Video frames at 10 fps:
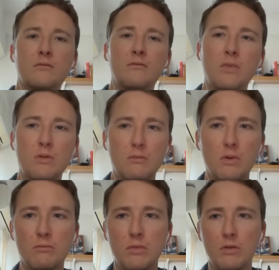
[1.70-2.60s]
Boom,
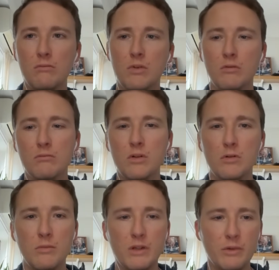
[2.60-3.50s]
boom, boom, boom,
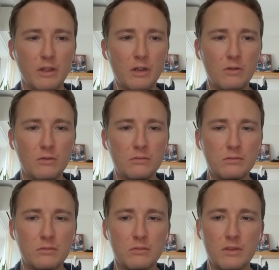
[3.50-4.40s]
boom. Here we go.
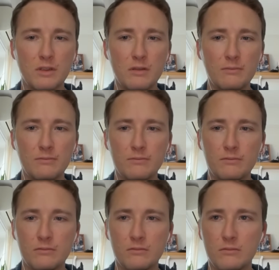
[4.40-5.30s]
What's up?
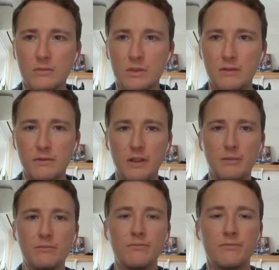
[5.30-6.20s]
What's up,
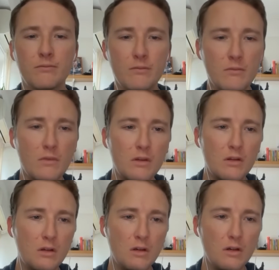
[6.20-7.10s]
fam?
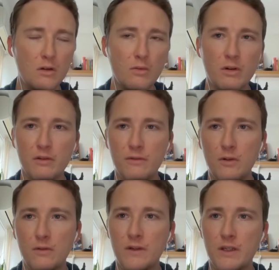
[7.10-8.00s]
We're in the full
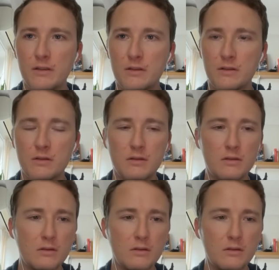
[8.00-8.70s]
face.